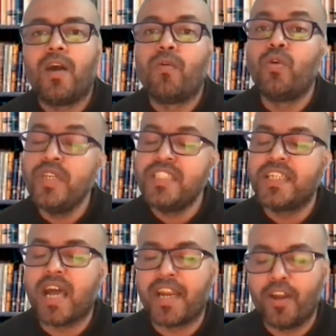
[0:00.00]
Who is the
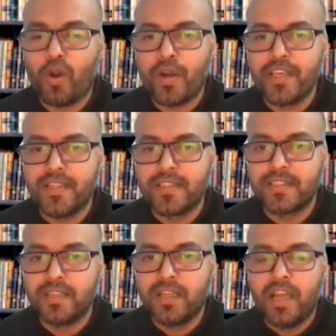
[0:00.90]
target
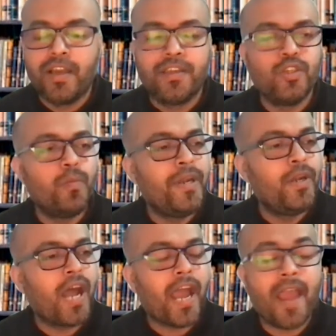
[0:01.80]
audience?
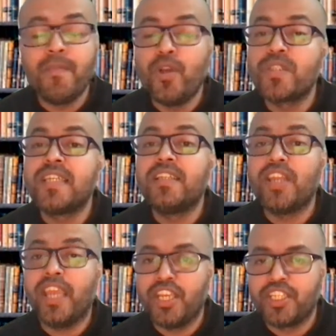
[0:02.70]
I mean to say
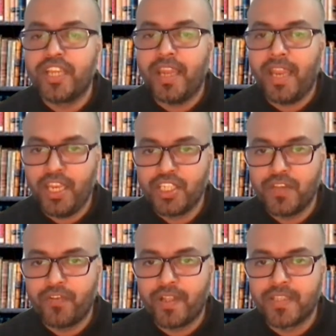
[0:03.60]
the age
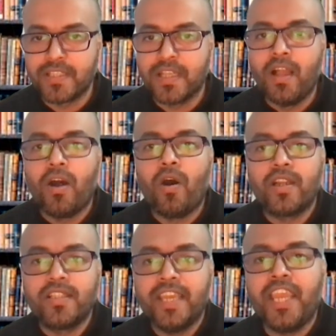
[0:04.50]
difference or
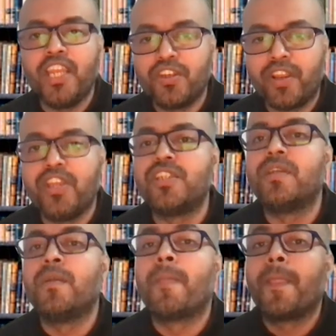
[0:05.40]
the age range.
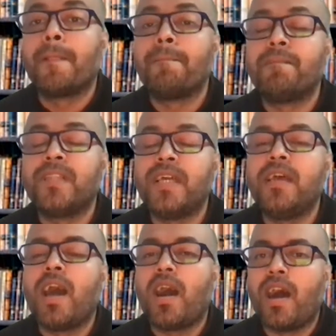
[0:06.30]

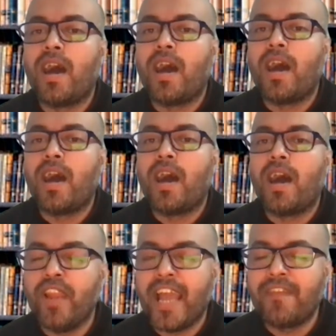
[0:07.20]
Then what kind
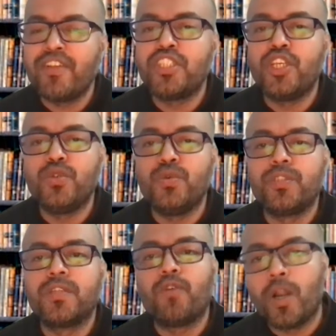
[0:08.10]
of language they
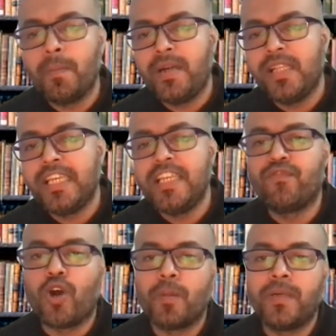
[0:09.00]
use, formal,
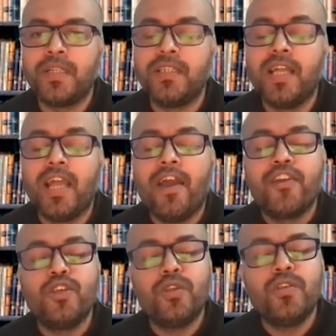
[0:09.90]
informal.
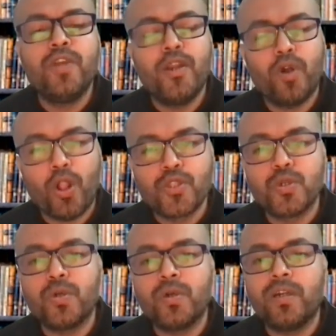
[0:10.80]
You have to
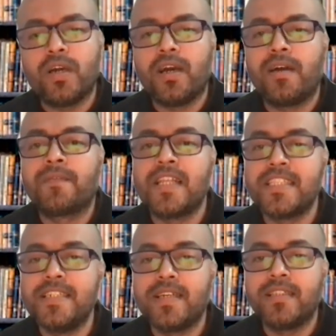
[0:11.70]
also
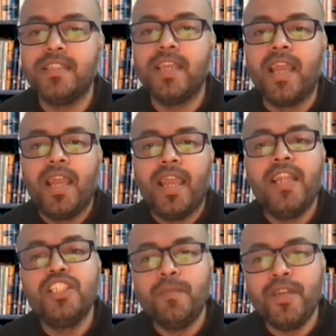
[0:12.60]
consider the
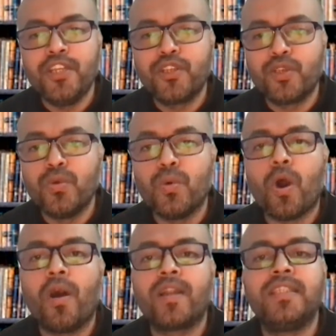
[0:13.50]
LGBTQ
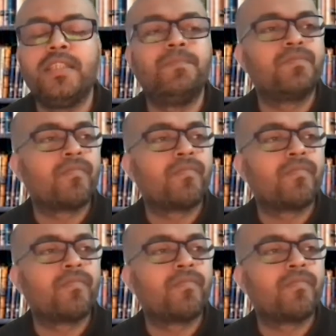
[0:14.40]
or the